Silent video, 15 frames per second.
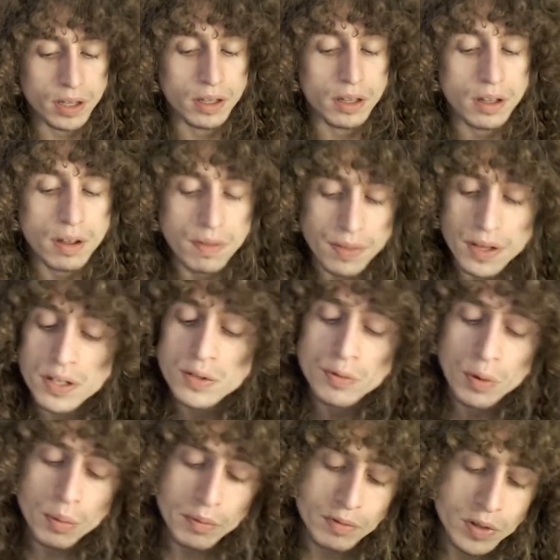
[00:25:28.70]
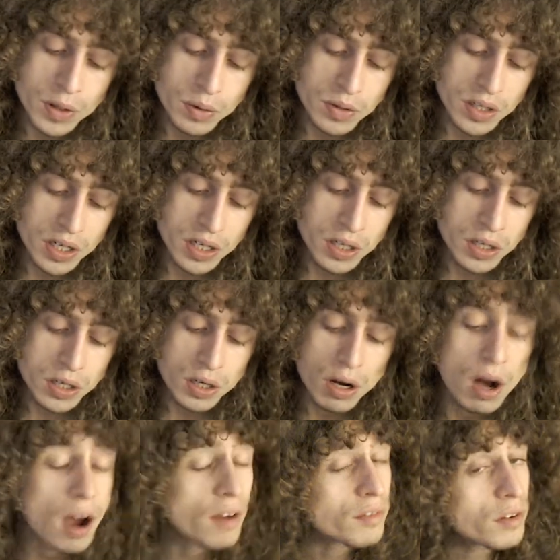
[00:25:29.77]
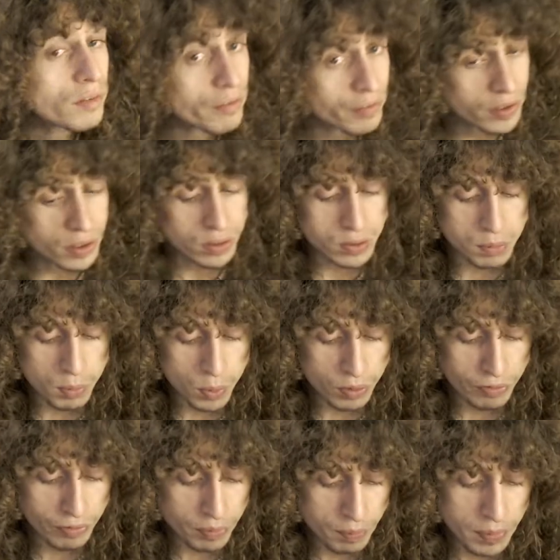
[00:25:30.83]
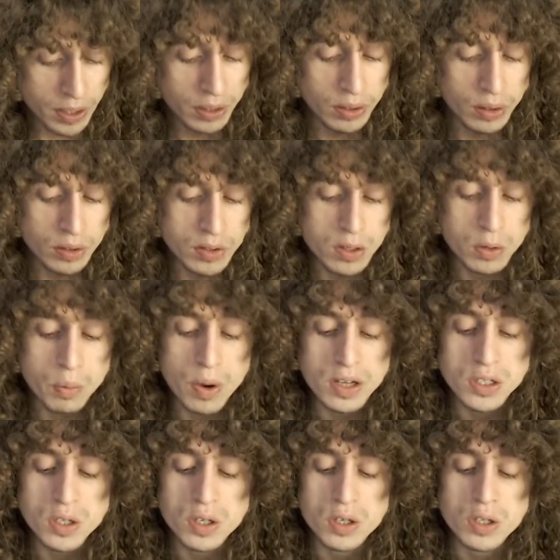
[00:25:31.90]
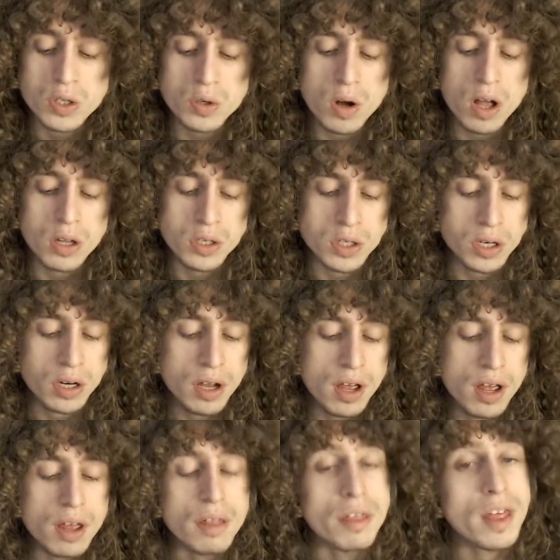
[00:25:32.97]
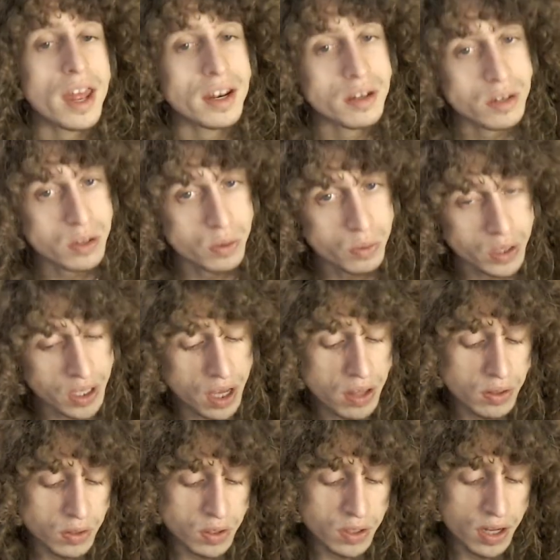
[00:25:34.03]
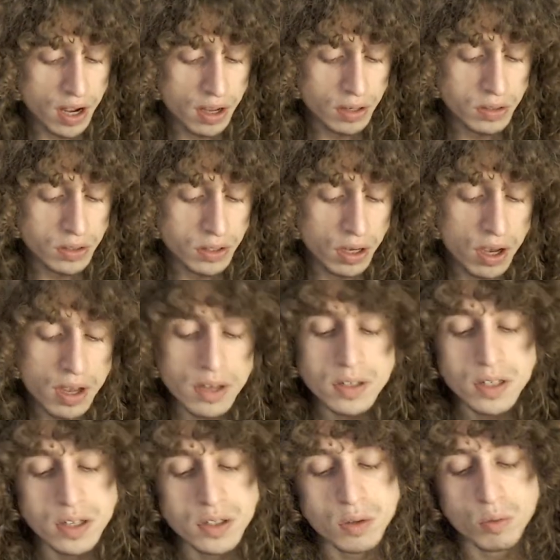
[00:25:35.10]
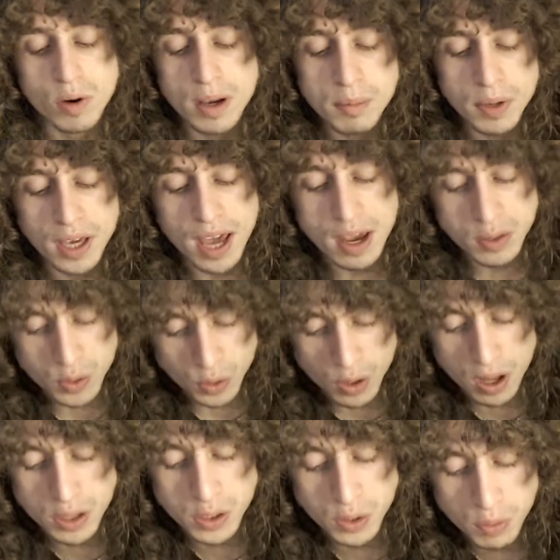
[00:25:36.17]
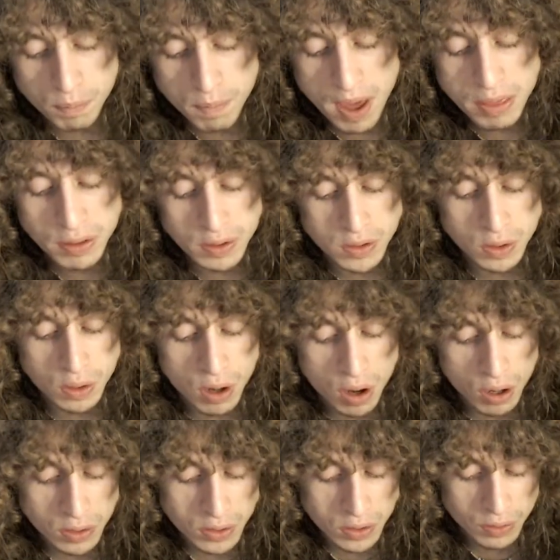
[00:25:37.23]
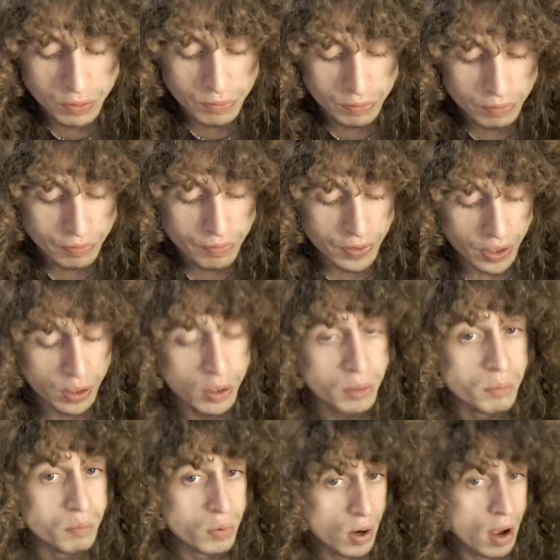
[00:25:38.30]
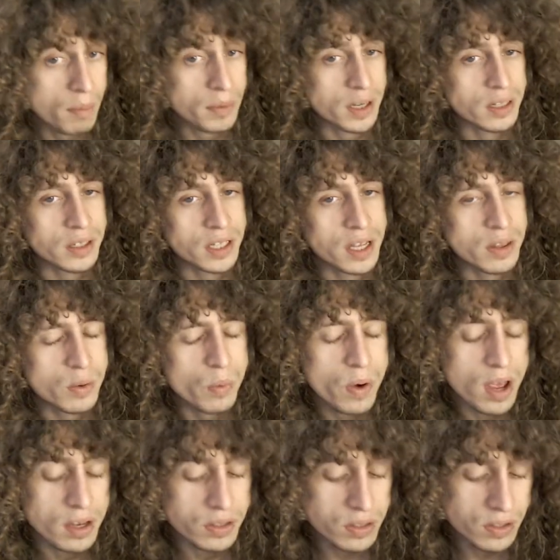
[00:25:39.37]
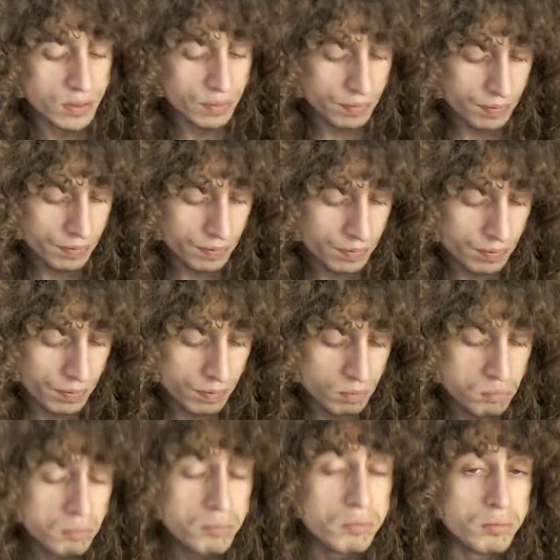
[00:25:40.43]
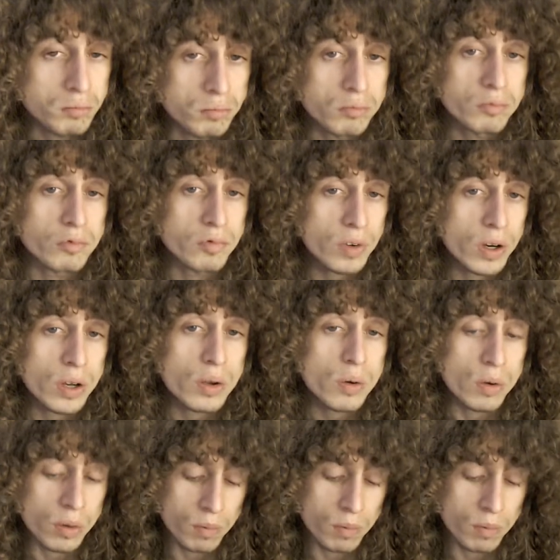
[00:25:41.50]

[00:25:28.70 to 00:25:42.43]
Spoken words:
This form of Jyotish often feels more familiar to the Western astrologer than do the other styles, since Arabic astrological methods are also figured prominently in the West. Very cool.